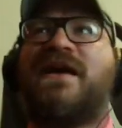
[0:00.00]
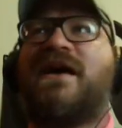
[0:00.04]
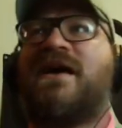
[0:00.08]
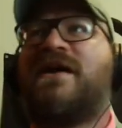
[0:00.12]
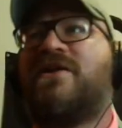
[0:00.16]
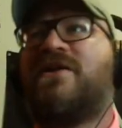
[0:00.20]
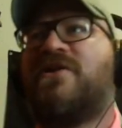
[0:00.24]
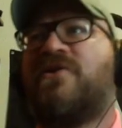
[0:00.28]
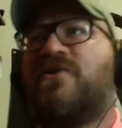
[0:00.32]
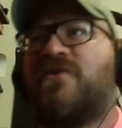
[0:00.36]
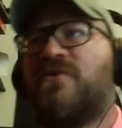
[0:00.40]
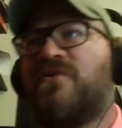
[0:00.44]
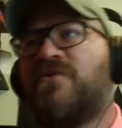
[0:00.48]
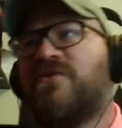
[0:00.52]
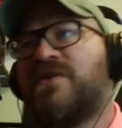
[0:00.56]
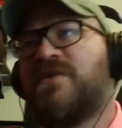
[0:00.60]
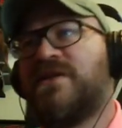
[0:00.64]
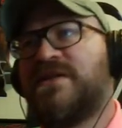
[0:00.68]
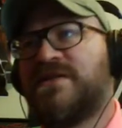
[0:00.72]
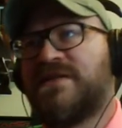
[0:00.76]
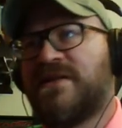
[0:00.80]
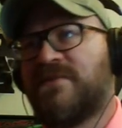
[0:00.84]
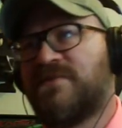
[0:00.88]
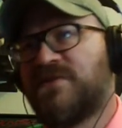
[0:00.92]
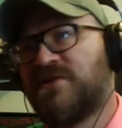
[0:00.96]
I know
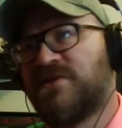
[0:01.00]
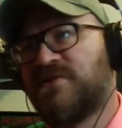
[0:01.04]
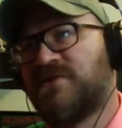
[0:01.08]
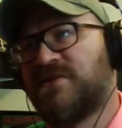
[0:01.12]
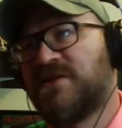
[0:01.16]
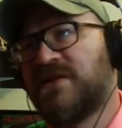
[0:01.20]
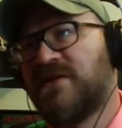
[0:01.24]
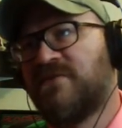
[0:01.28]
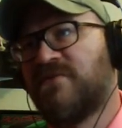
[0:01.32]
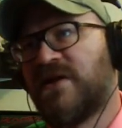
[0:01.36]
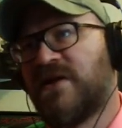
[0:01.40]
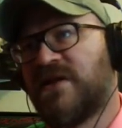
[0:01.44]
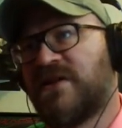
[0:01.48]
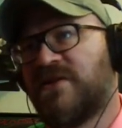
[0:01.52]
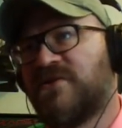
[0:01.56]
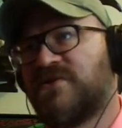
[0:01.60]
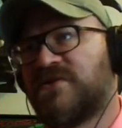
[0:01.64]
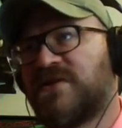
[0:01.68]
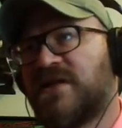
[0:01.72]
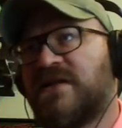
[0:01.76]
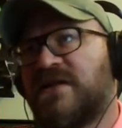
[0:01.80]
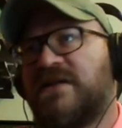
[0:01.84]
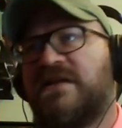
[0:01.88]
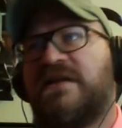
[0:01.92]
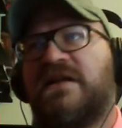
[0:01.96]
these episodes seem like
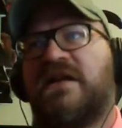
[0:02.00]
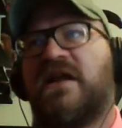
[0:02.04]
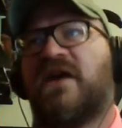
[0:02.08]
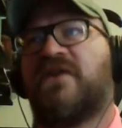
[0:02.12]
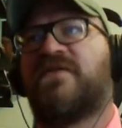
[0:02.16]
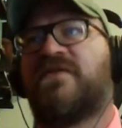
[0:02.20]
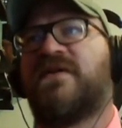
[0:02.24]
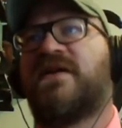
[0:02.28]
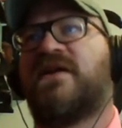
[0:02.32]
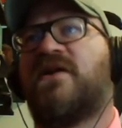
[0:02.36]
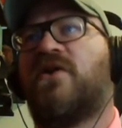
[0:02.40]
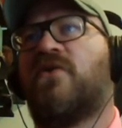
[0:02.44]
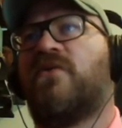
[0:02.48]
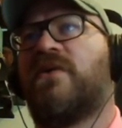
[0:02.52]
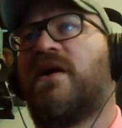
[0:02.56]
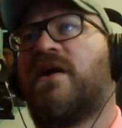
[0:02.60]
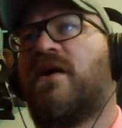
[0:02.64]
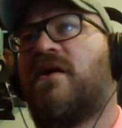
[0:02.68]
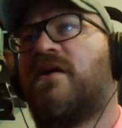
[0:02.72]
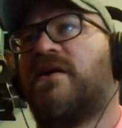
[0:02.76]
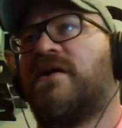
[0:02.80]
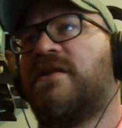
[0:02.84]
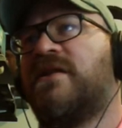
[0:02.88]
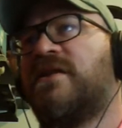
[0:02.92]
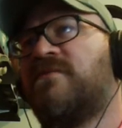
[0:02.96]
there's like nothing going
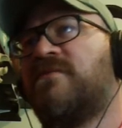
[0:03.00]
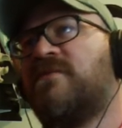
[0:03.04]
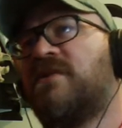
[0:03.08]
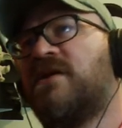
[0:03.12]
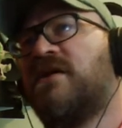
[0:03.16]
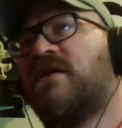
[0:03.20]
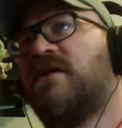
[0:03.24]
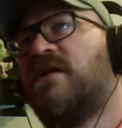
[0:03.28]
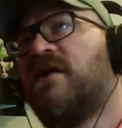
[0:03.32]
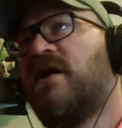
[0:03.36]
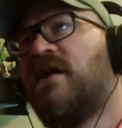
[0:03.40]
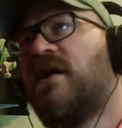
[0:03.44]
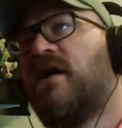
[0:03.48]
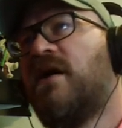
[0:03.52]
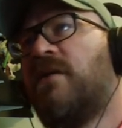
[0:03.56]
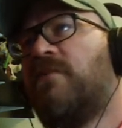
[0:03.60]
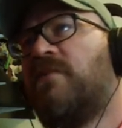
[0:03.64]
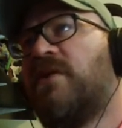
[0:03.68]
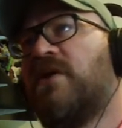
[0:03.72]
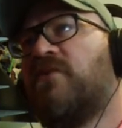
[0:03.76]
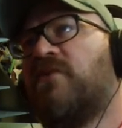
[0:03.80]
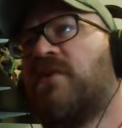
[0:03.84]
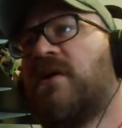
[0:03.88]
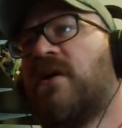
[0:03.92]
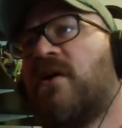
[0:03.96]
on in them,
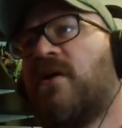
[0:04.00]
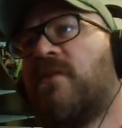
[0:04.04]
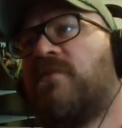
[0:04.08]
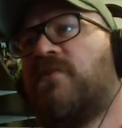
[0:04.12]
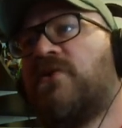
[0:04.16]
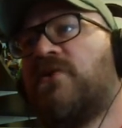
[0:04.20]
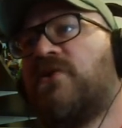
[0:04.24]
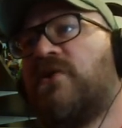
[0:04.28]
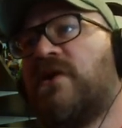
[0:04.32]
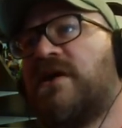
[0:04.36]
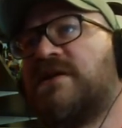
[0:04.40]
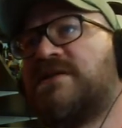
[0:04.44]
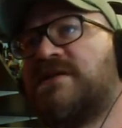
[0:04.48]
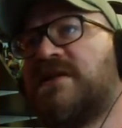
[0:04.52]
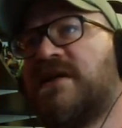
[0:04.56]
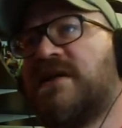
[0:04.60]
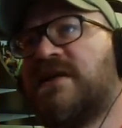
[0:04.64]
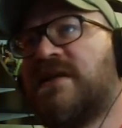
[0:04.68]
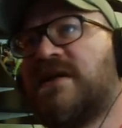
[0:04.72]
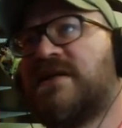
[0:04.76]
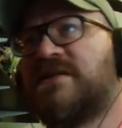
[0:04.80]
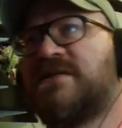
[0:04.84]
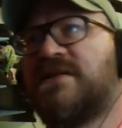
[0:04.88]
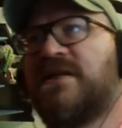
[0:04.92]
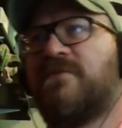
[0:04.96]
but we are progressing,
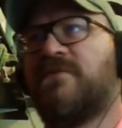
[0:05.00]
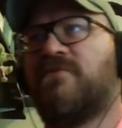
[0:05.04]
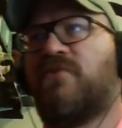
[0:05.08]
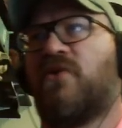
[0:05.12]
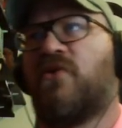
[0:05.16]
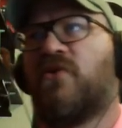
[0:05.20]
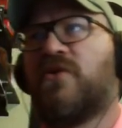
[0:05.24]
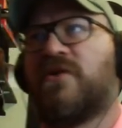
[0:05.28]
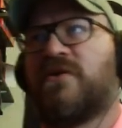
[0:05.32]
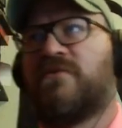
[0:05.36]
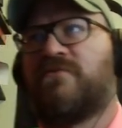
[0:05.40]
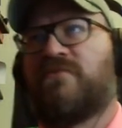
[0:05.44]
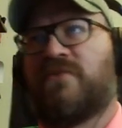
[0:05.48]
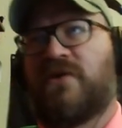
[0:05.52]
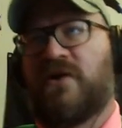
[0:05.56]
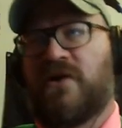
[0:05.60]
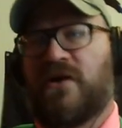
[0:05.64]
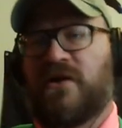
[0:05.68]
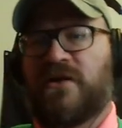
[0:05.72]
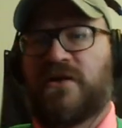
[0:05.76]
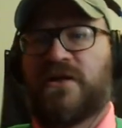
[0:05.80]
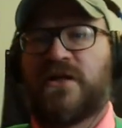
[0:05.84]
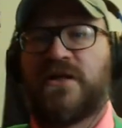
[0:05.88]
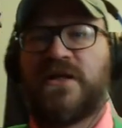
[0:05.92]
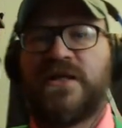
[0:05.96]
and that's the important part.